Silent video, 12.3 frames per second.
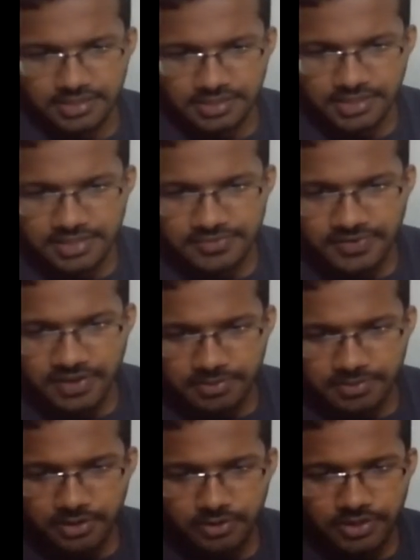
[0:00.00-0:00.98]
That's why I'm
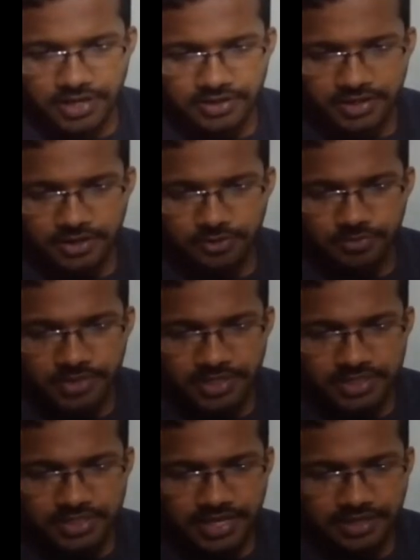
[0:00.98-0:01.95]
trying to
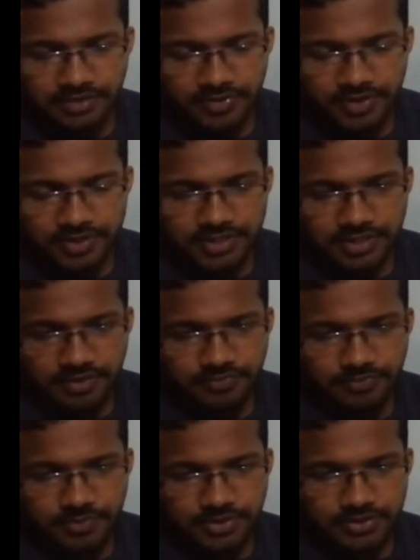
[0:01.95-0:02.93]
mix like different stuff
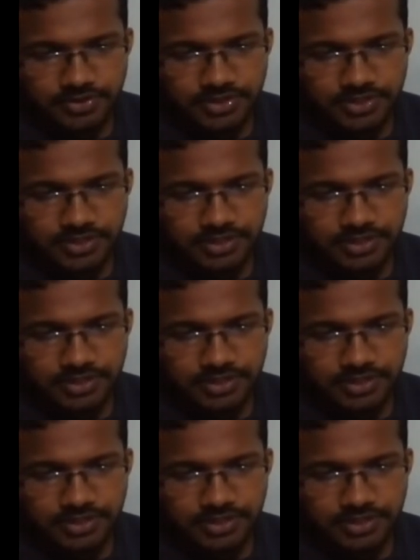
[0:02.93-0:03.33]
because